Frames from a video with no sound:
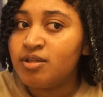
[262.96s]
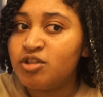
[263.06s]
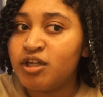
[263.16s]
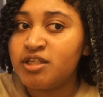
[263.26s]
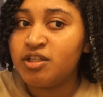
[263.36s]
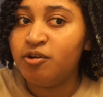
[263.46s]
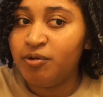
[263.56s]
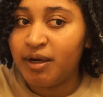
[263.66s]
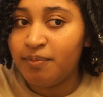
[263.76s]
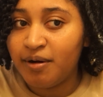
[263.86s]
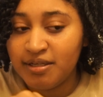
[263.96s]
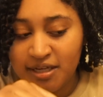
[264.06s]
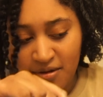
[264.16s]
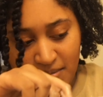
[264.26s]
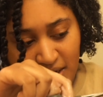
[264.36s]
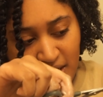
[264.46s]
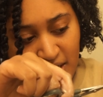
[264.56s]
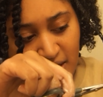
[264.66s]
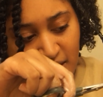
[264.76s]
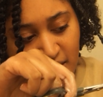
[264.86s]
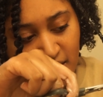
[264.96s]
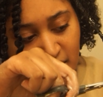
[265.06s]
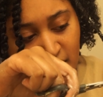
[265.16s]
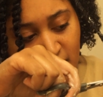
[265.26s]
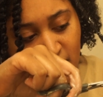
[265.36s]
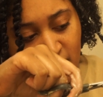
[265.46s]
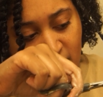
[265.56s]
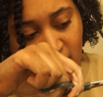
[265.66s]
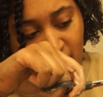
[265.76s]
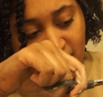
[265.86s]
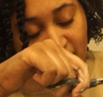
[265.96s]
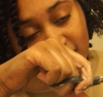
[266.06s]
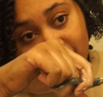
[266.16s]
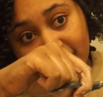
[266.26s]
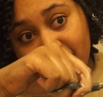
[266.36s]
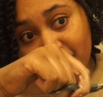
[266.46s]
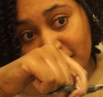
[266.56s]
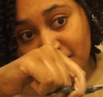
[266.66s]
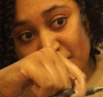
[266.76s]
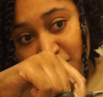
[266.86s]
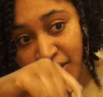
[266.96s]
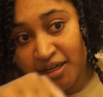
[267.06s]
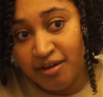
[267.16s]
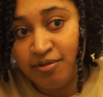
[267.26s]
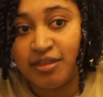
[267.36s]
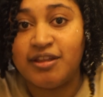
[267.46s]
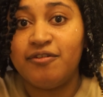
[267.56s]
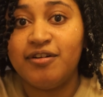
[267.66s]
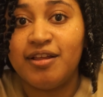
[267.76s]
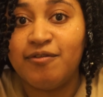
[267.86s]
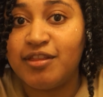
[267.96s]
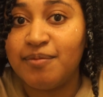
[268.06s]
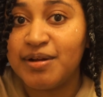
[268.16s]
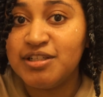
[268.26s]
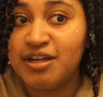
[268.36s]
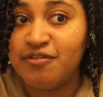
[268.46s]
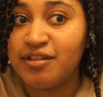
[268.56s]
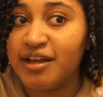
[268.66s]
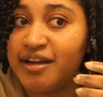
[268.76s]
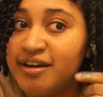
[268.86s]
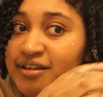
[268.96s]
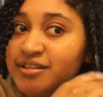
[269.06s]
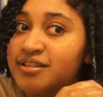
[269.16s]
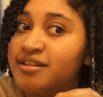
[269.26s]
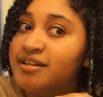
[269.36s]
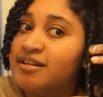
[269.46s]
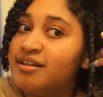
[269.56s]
Just so when I press out my hair, I'm not looking like a Christmas tree with a bunch of different layers.